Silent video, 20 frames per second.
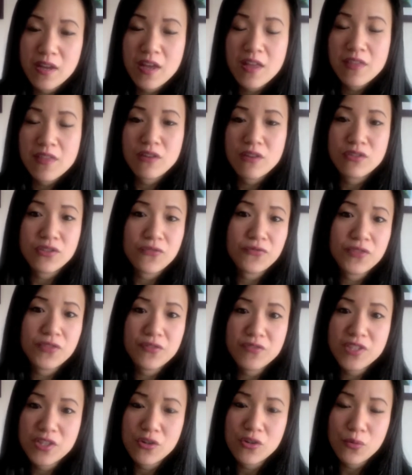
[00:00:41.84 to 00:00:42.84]
There's a
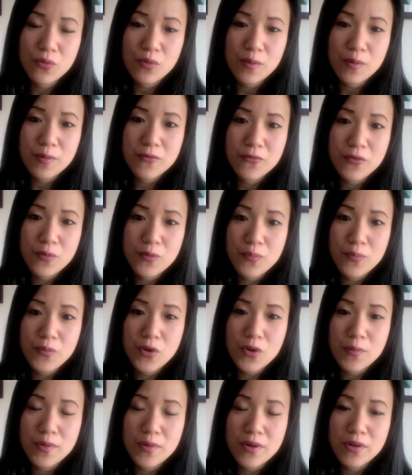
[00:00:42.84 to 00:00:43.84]
50-year-old woman from
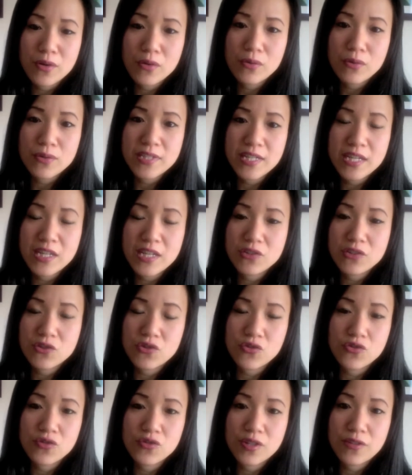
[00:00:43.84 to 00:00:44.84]
Burma who's seeking
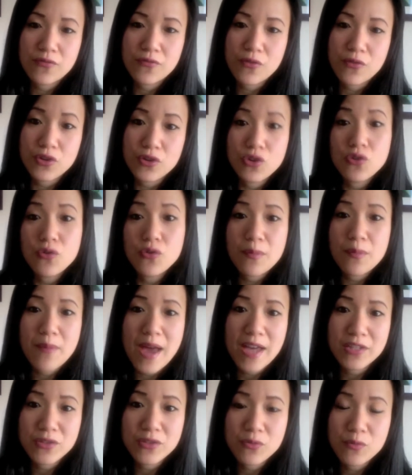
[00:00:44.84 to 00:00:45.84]
surgery for uterine
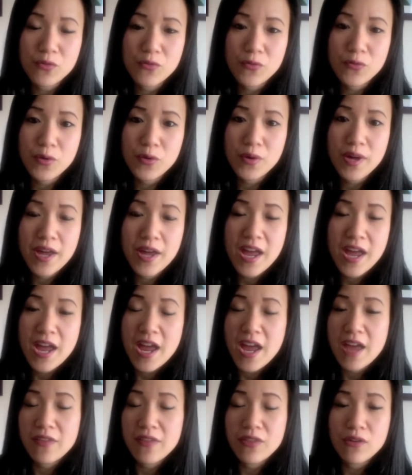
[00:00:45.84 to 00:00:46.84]
mass removal.
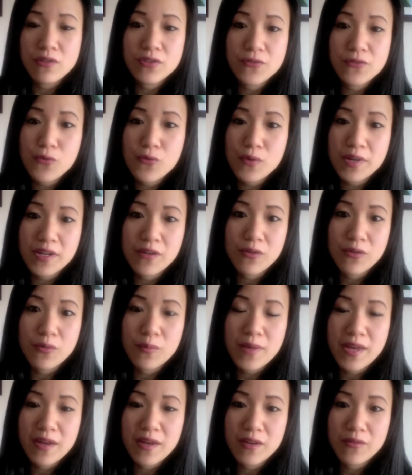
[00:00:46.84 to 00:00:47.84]
And there's a 40-year-old
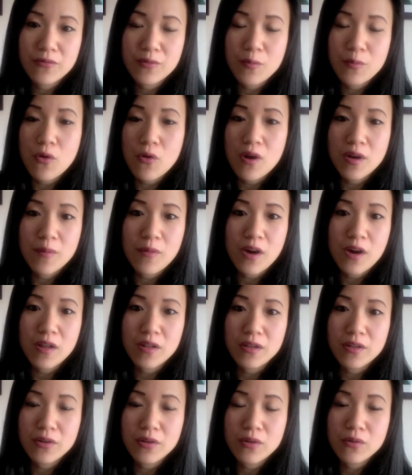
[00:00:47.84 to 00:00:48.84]
man from
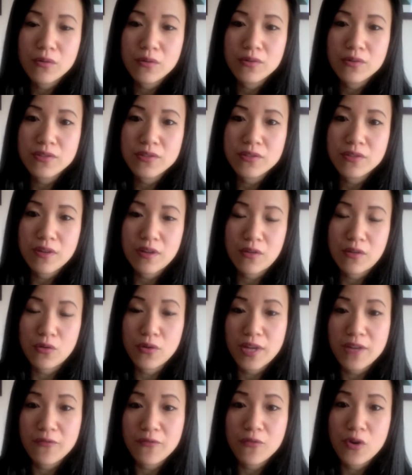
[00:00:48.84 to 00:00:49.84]
Guatemala who is
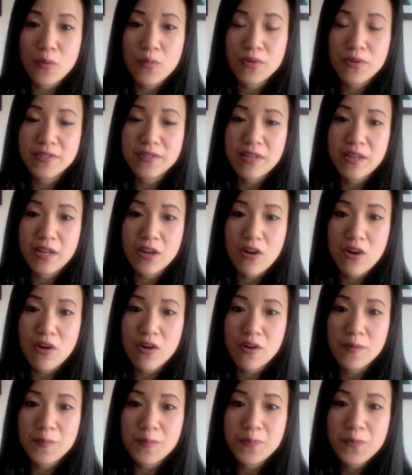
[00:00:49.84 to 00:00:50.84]
looking for a prosthetic
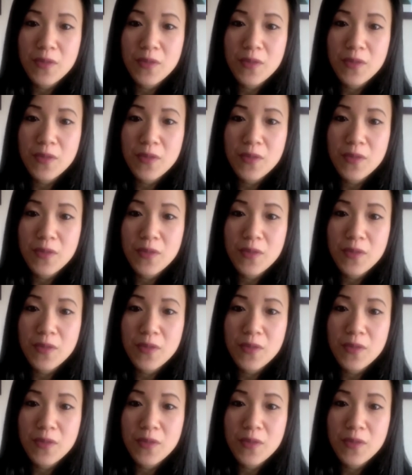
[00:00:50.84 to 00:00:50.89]
arm.